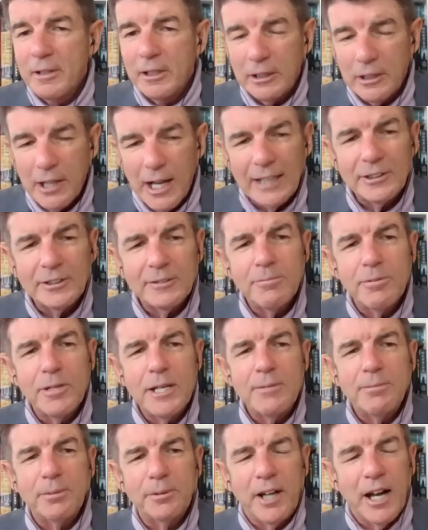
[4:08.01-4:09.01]
lots of
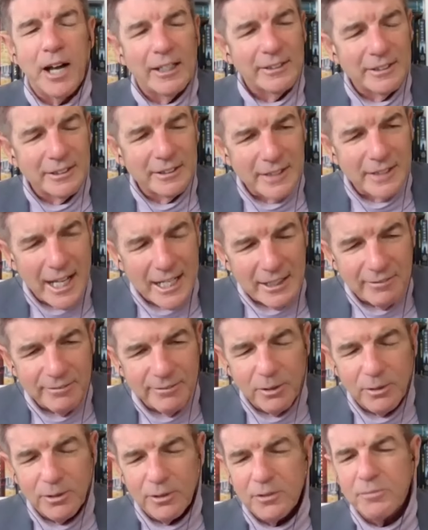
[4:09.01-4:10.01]
people,
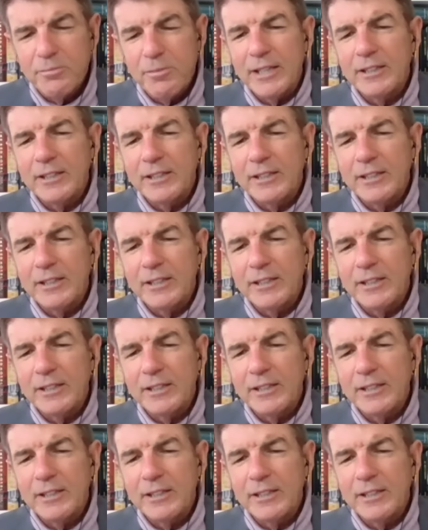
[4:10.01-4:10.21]
undecided voters,